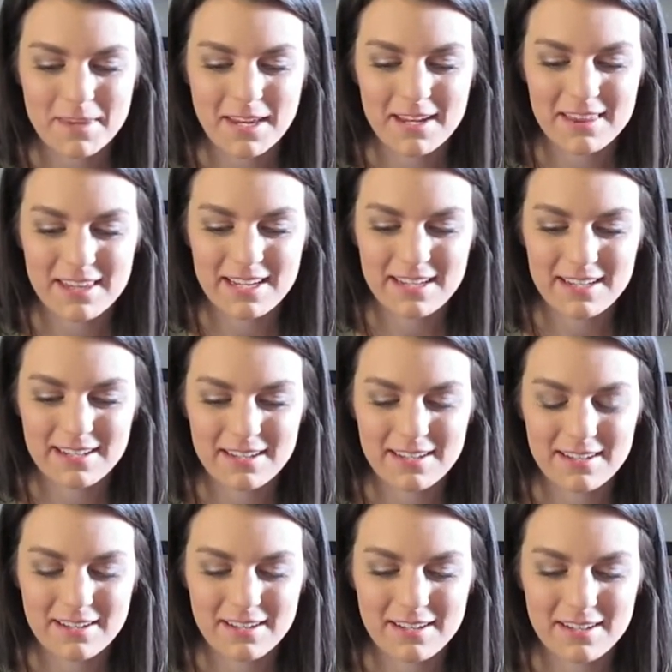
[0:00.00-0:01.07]
I think
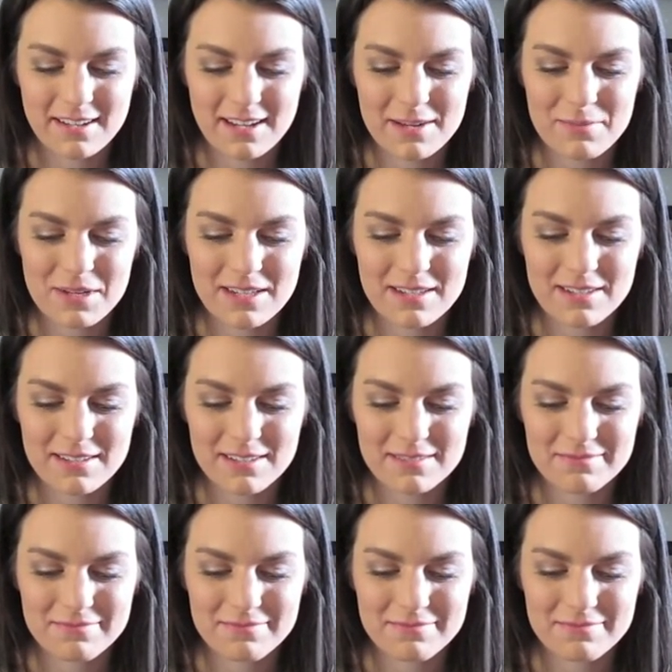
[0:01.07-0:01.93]
I'm in